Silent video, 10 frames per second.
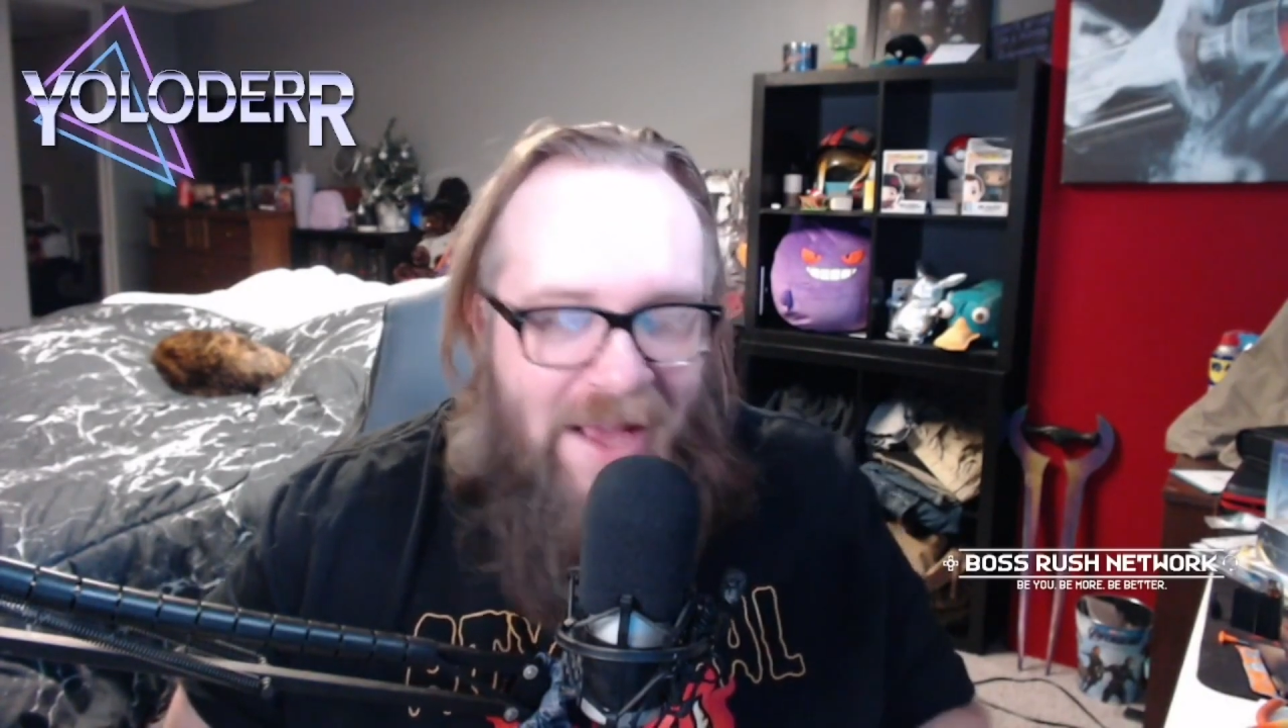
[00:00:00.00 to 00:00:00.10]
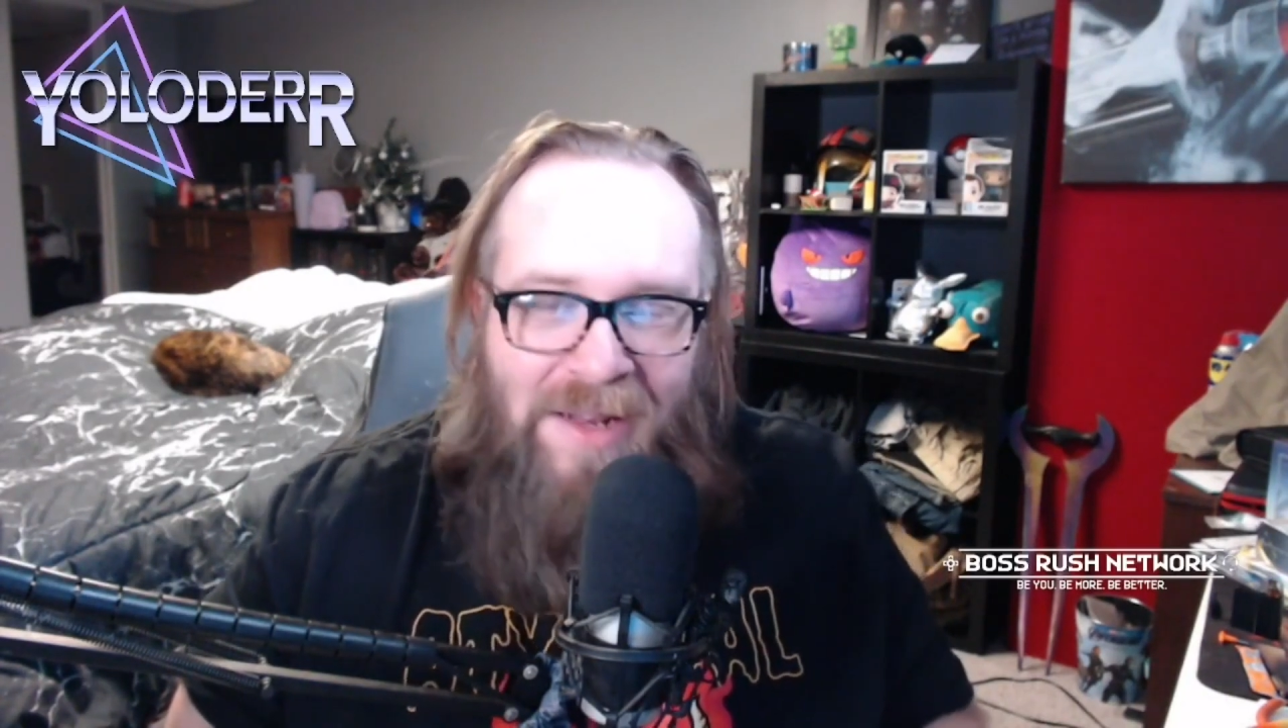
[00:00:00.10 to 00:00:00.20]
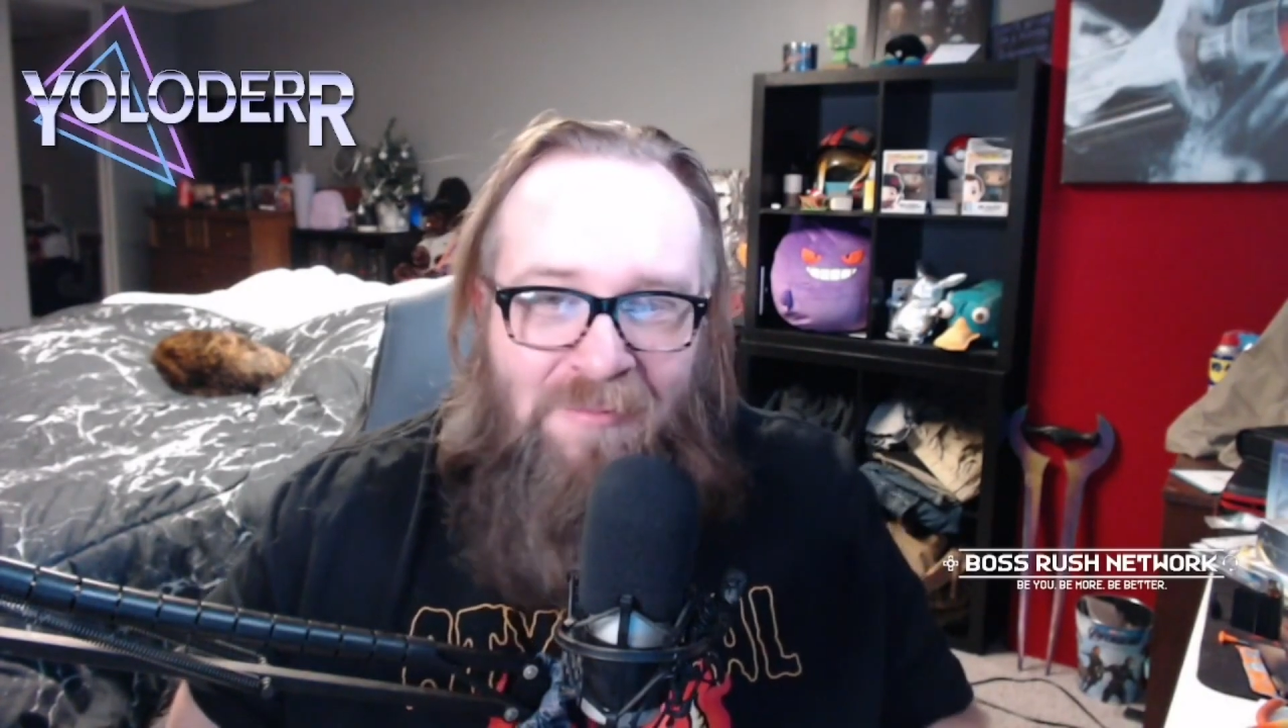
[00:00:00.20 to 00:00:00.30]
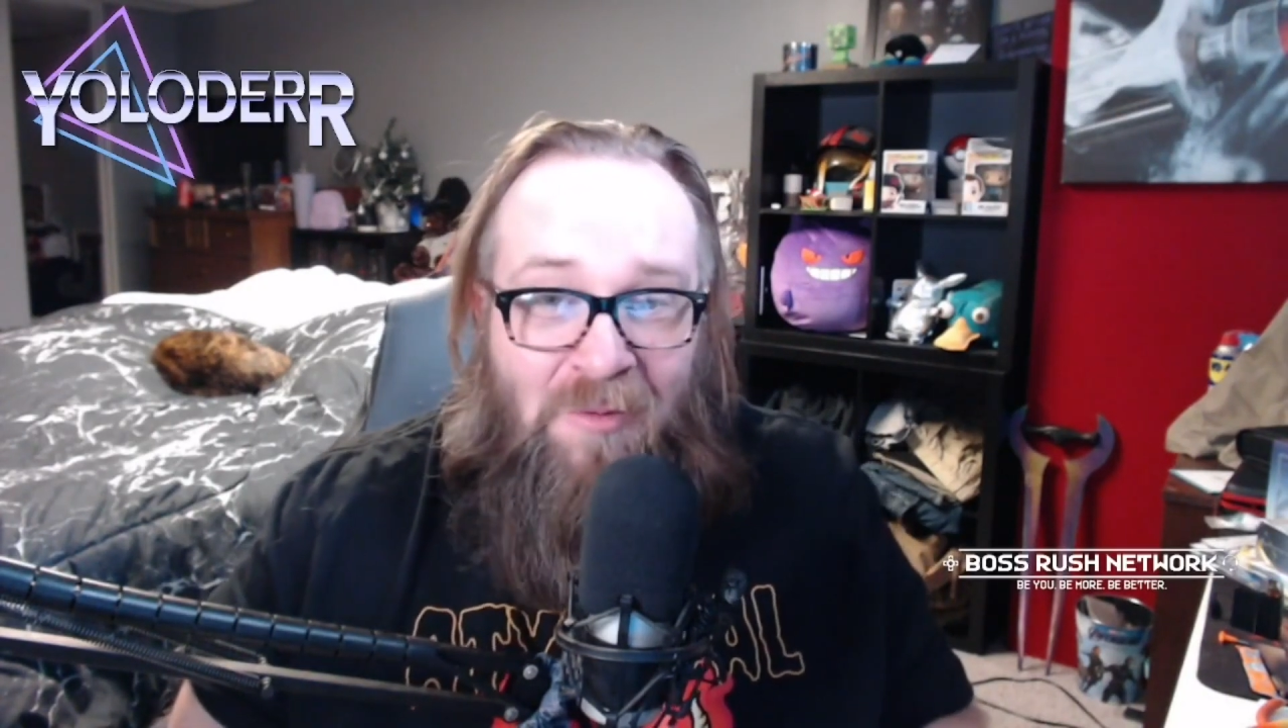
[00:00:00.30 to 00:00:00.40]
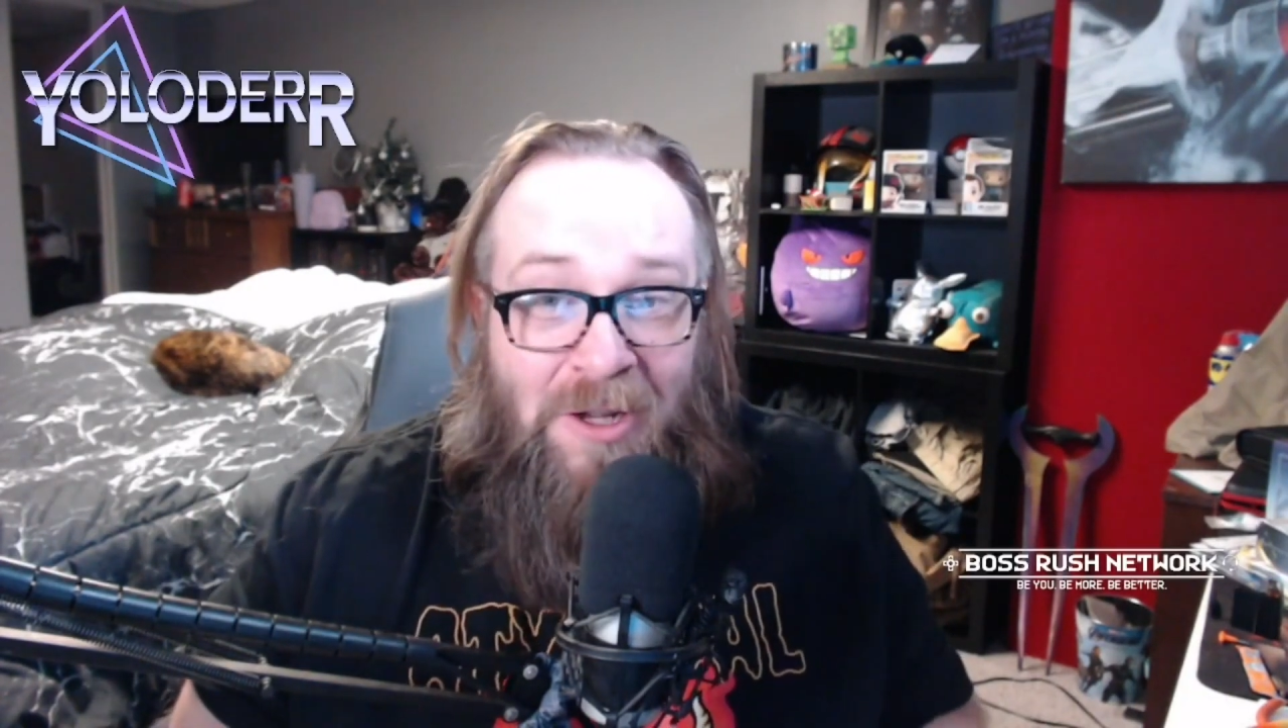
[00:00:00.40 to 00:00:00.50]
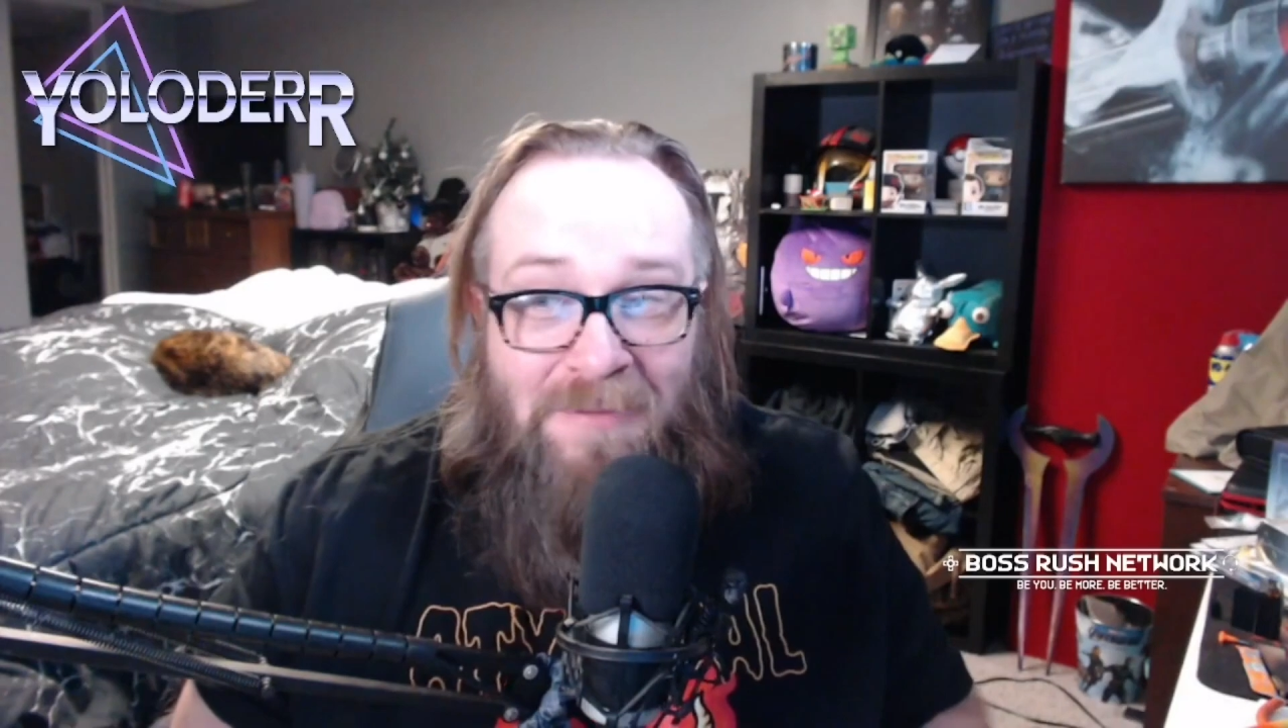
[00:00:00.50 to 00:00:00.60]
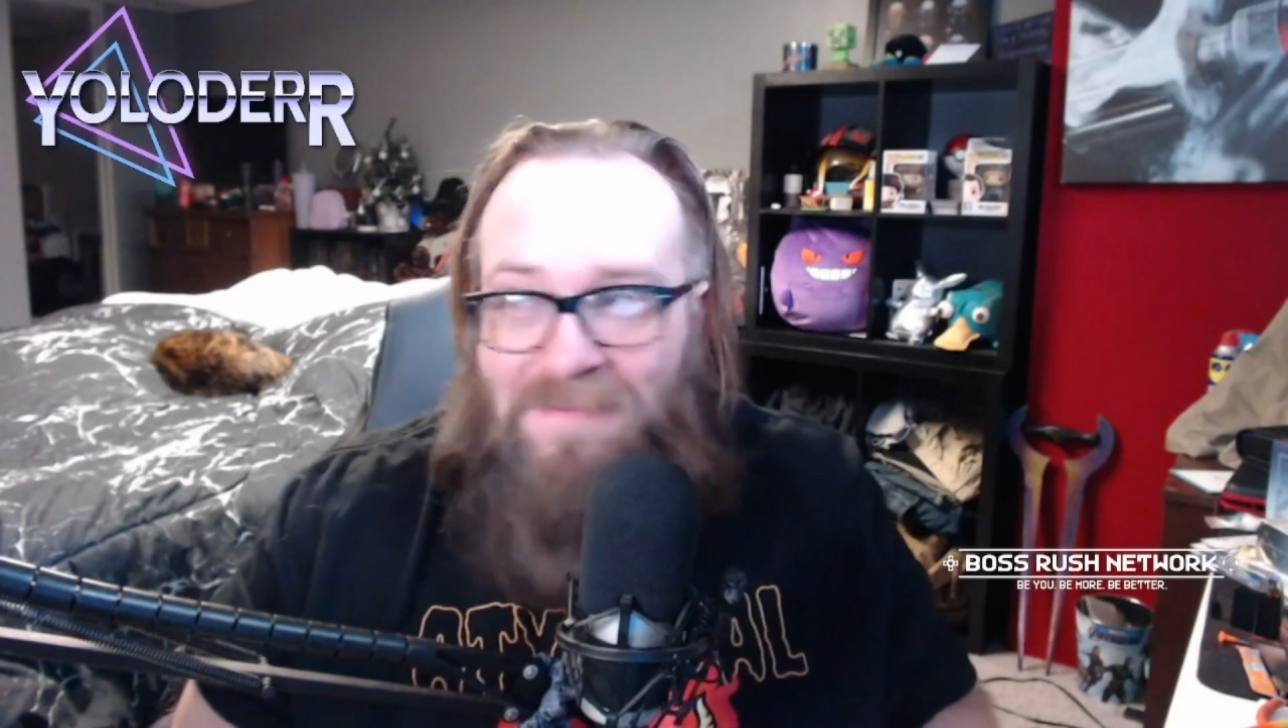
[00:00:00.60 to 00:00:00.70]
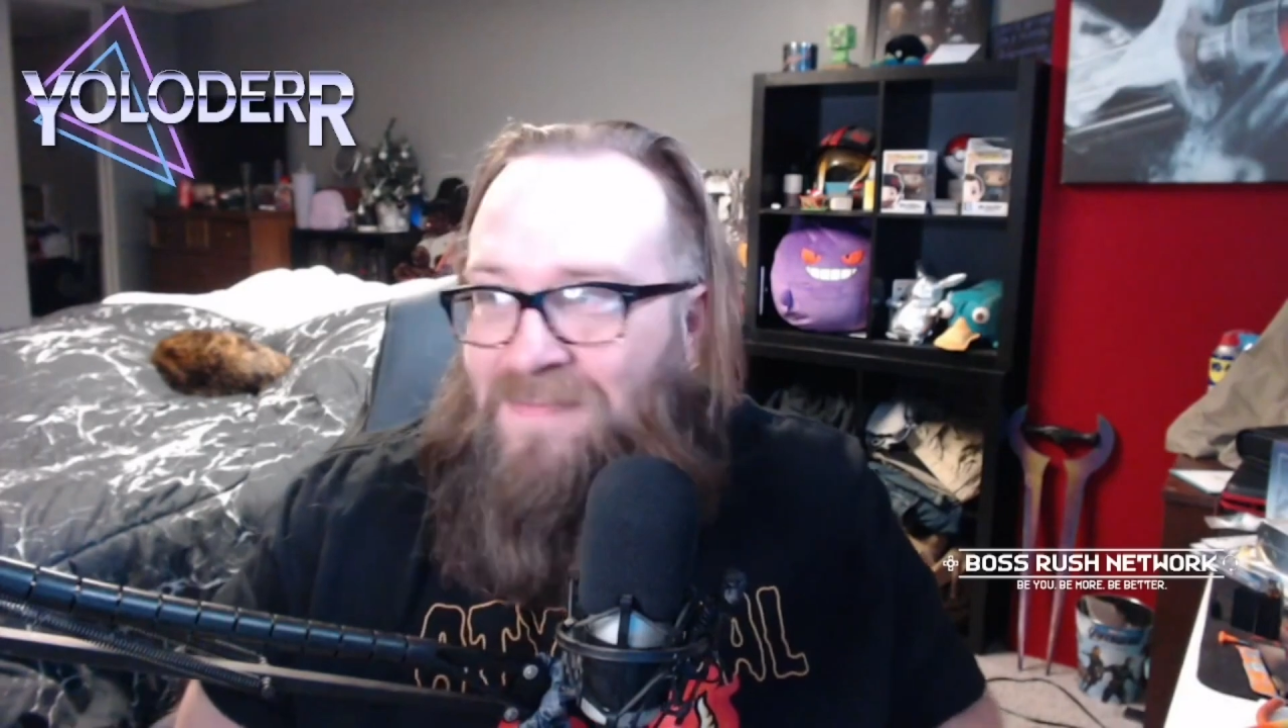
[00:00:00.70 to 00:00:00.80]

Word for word: And well,